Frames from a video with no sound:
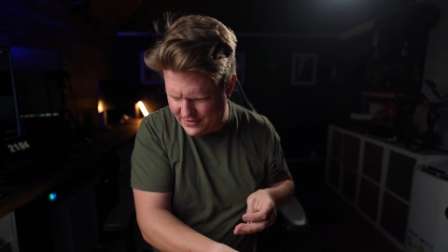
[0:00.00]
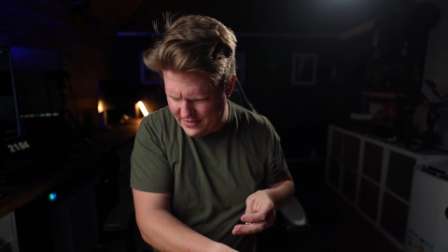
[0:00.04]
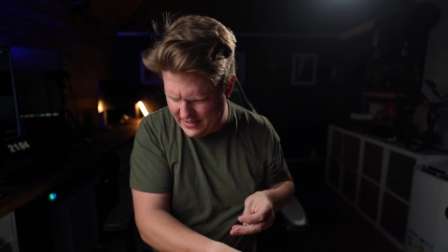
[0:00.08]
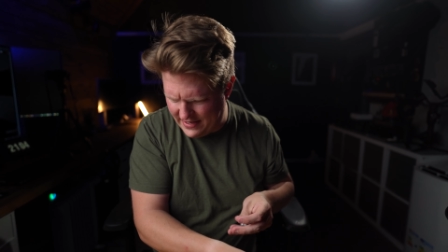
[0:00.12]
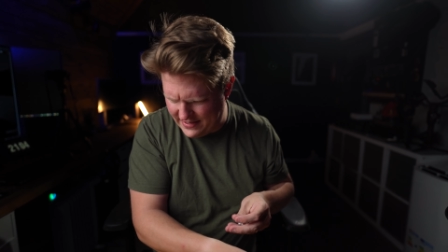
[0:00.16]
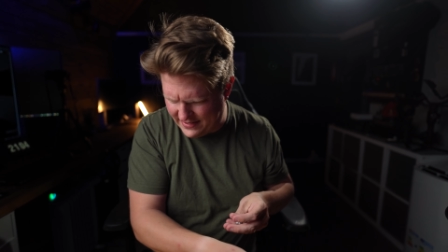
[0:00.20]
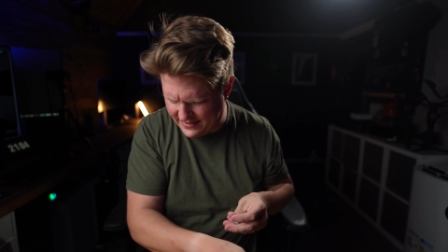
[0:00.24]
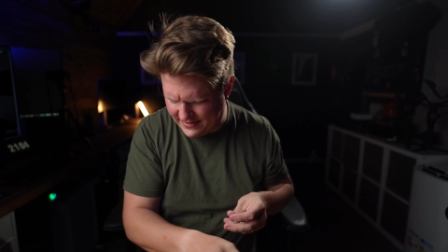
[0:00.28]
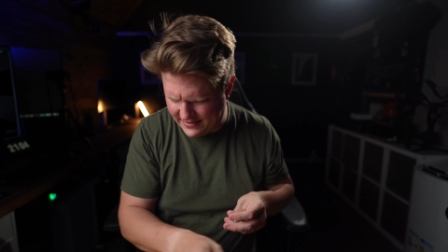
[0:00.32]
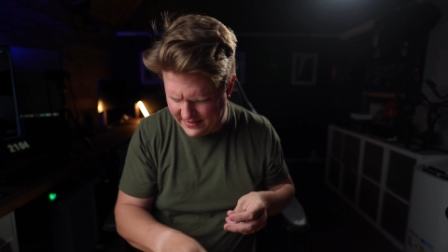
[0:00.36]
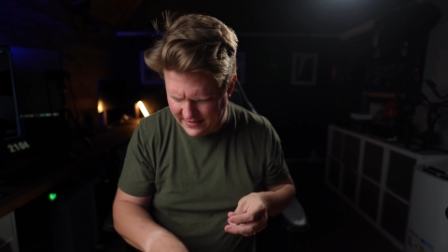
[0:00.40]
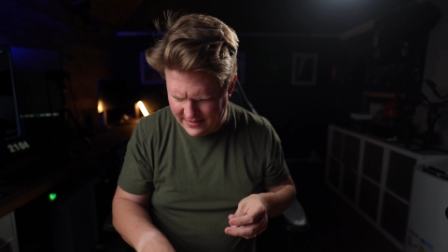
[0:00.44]

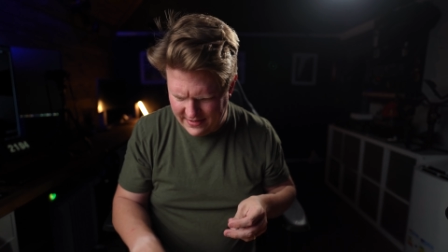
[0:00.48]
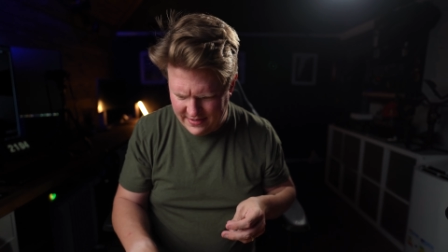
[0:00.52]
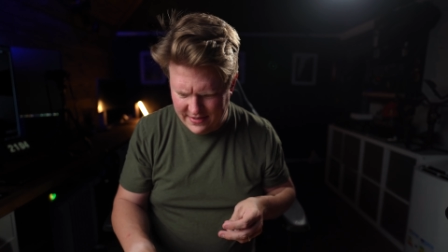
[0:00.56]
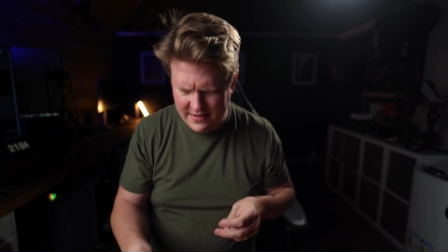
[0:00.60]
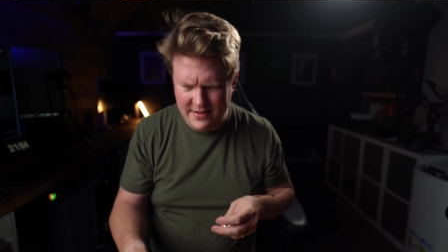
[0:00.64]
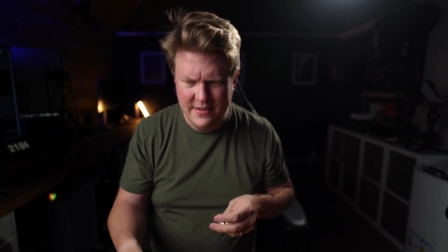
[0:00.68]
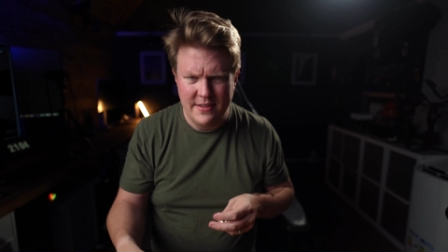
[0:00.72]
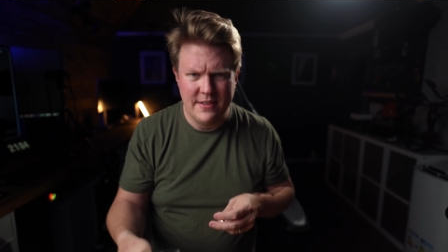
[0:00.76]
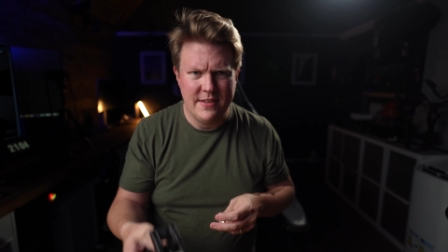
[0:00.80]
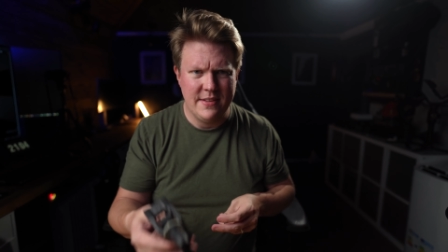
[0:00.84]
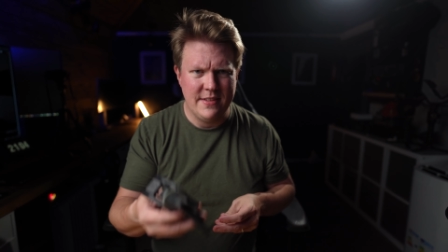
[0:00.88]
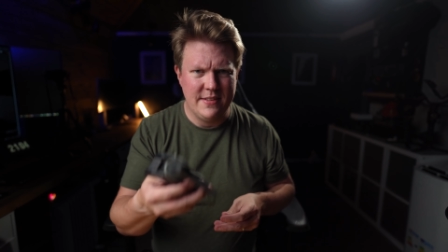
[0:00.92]
this
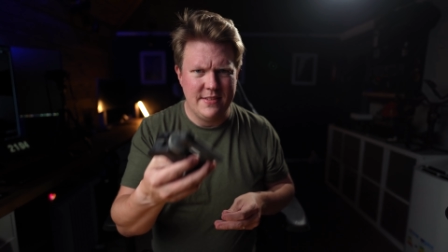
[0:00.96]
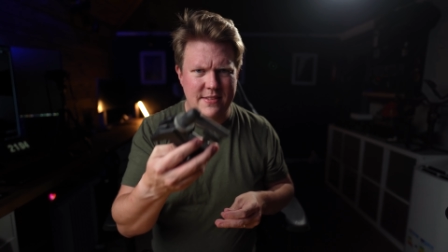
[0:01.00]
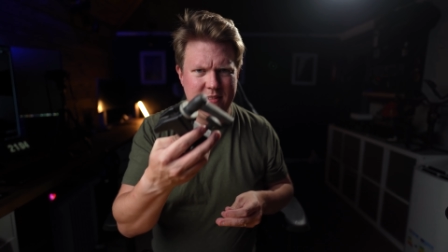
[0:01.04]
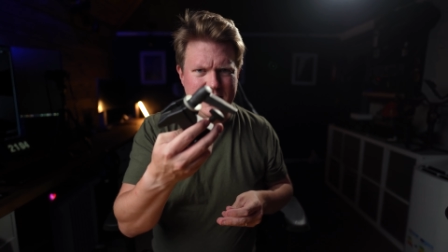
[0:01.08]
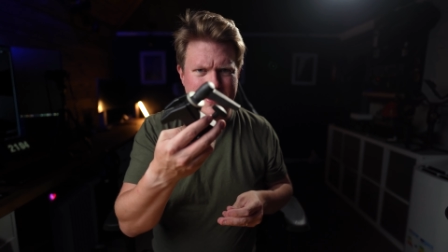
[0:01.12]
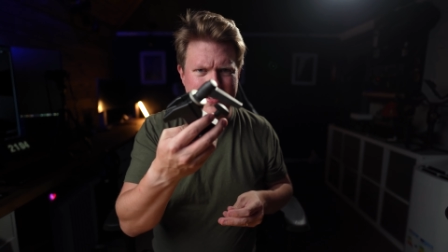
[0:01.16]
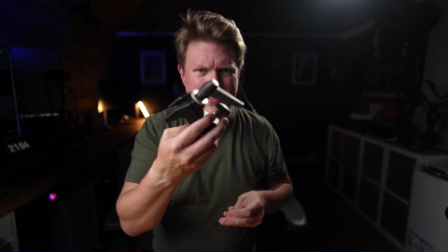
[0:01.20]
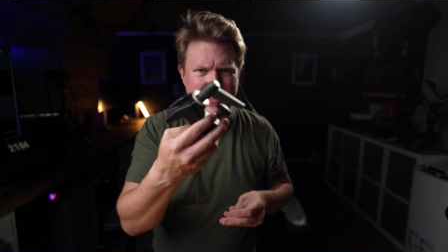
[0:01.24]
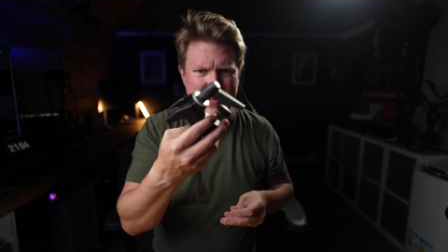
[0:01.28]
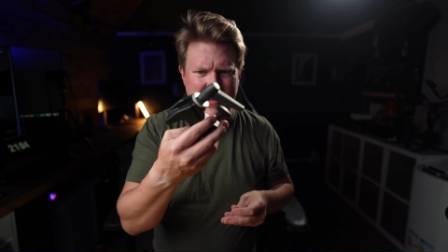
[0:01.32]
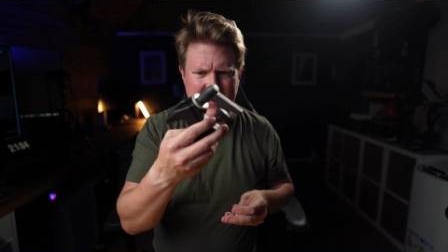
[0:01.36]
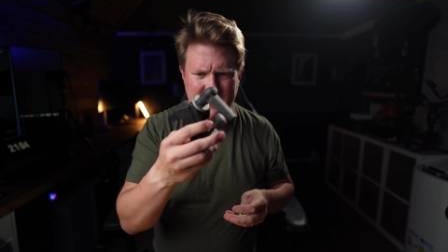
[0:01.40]

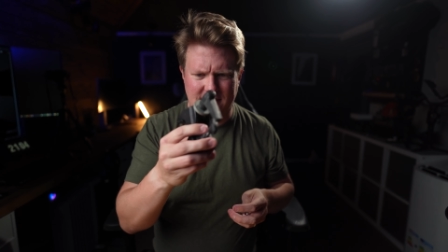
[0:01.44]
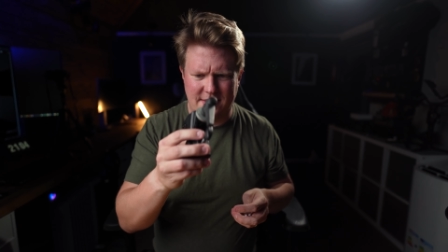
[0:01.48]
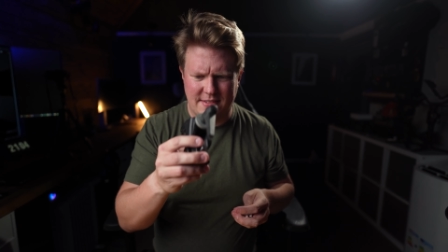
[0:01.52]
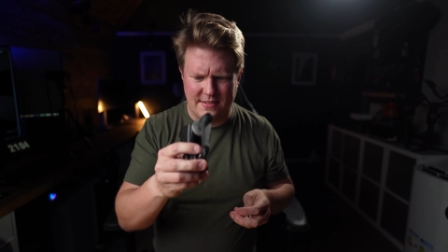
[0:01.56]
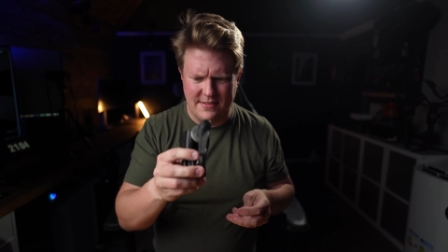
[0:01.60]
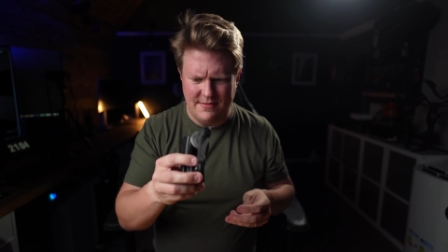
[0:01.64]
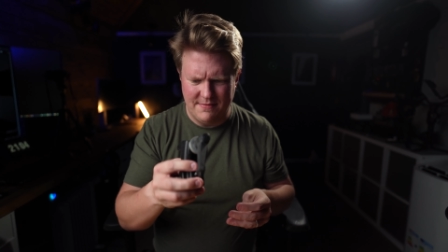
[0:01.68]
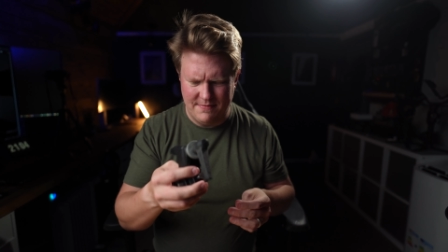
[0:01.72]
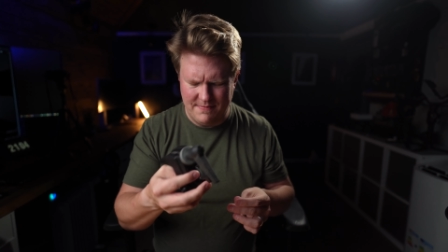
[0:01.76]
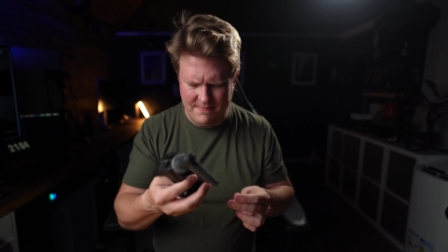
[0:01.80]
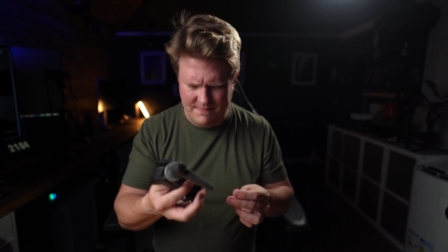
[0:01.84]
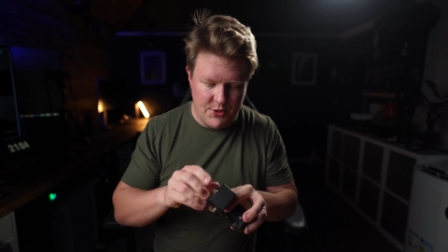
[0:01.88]
to
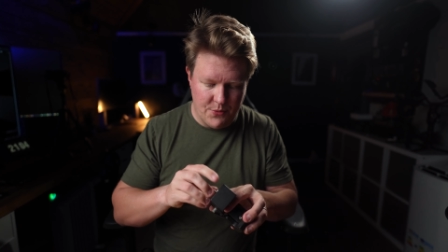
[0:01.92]
this.